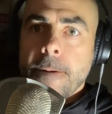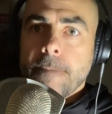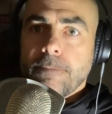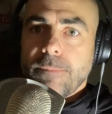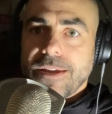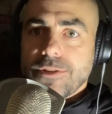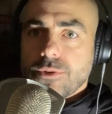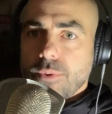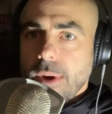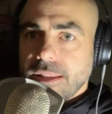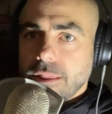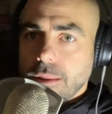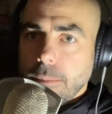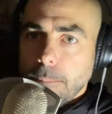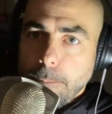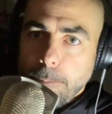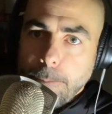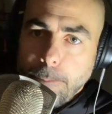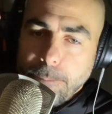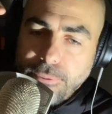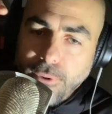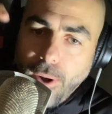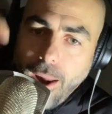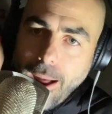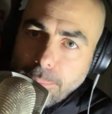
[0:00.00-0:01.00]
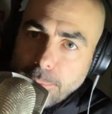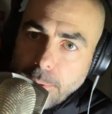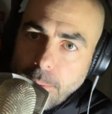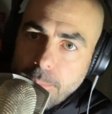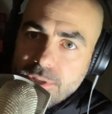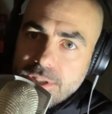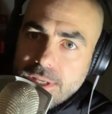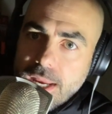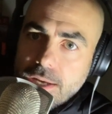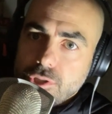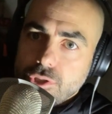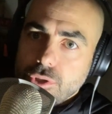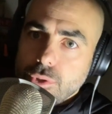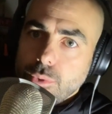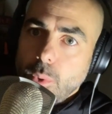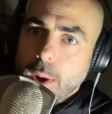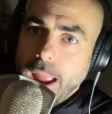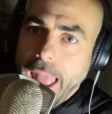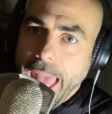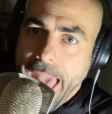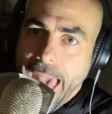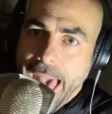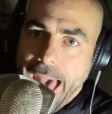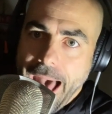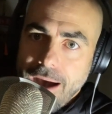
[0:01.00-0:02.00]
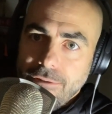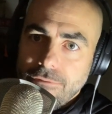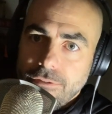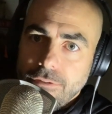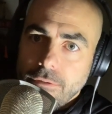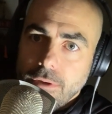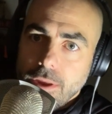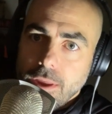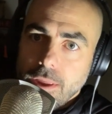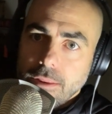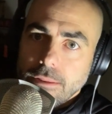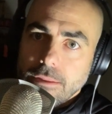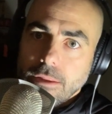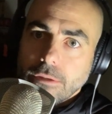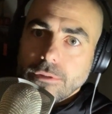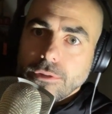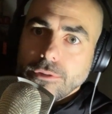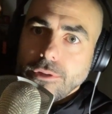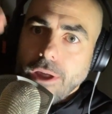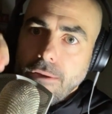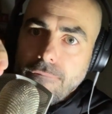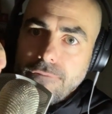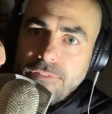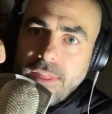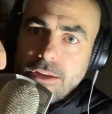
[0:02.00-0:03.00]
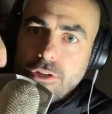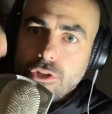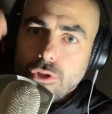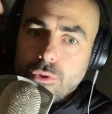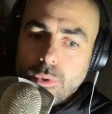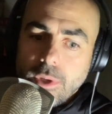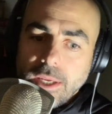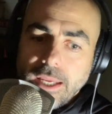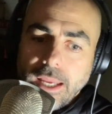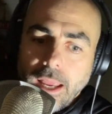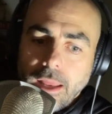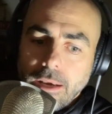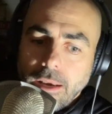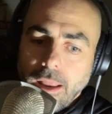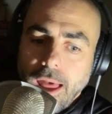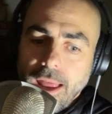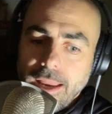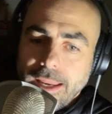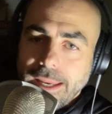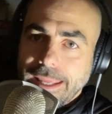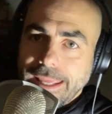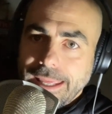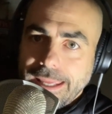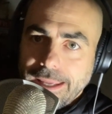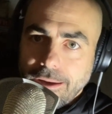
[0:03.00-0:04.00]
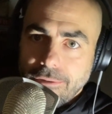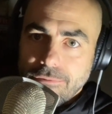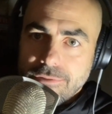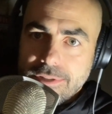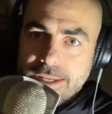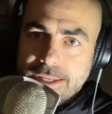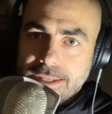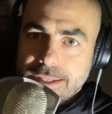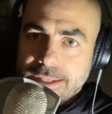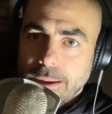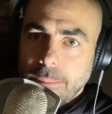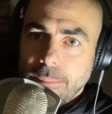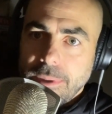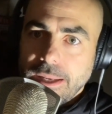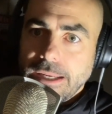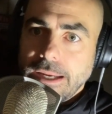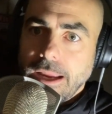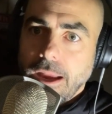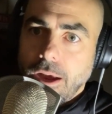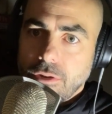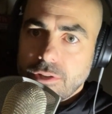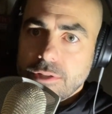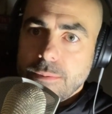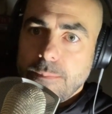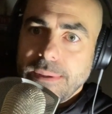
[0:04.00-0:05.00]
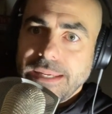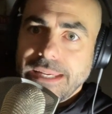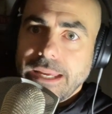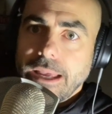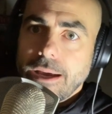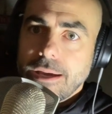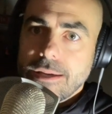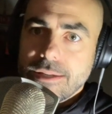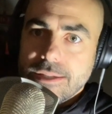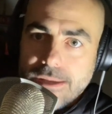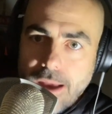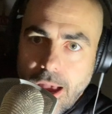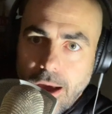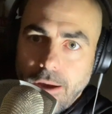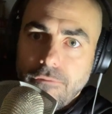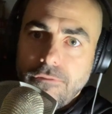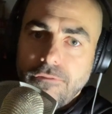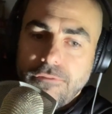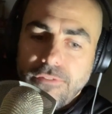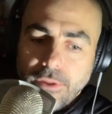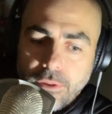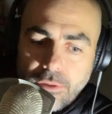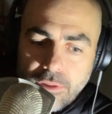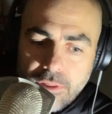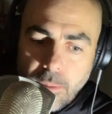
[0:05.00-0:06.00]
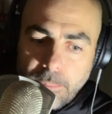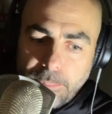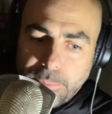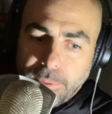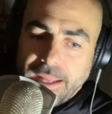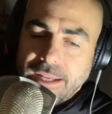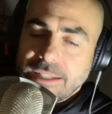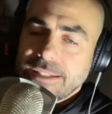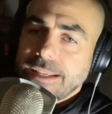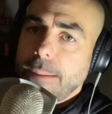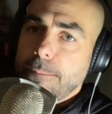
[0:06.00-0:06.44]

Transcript: That's right. The problems that you have, the love that you cannot give to somebody else because of fill in the blanks.